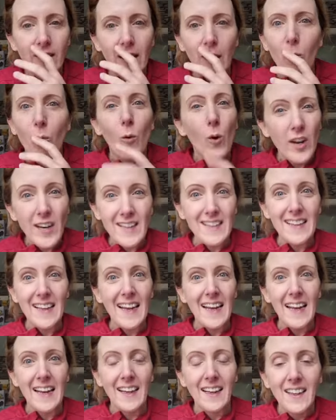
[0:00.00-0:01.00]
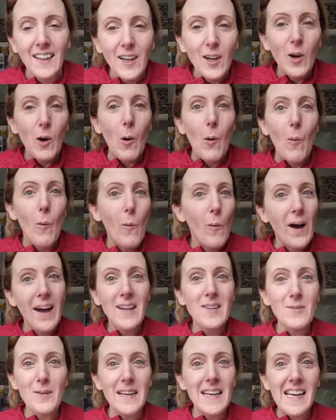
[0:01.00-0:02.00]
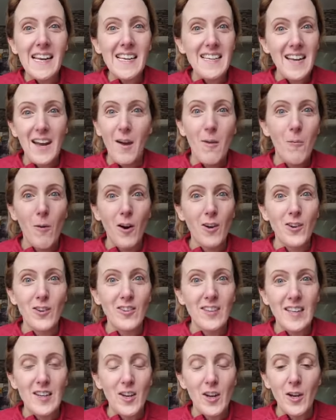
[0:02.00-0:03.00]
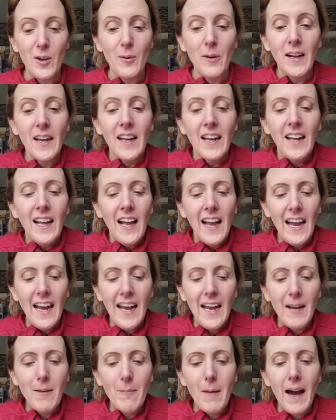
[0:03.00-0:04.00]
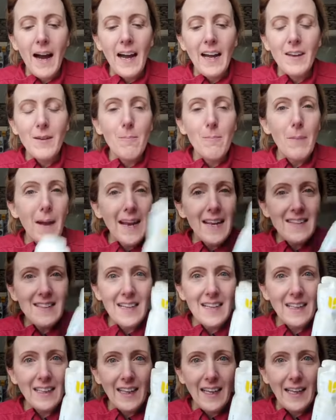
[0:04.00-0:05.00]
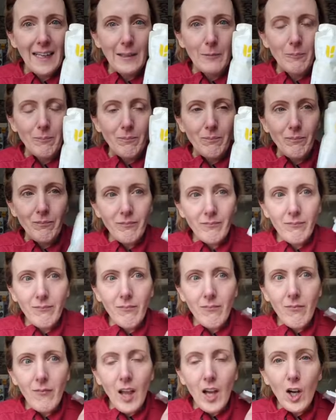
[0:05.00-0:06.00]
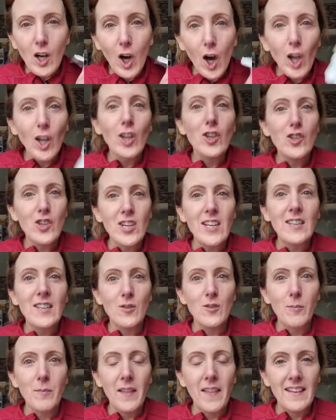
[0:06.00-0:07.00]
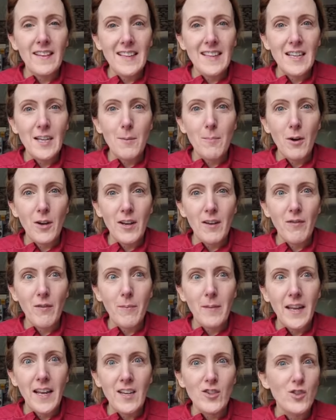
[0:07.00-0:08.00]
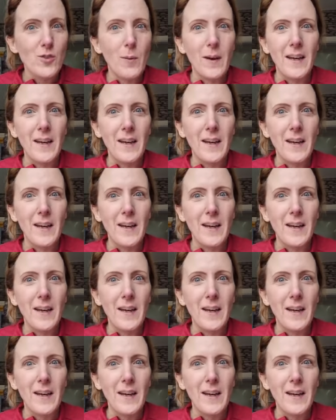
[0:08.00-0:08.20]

Like, what is it? Why do I need it? And what does it do? And basically, collagen is something that's in your body from the age of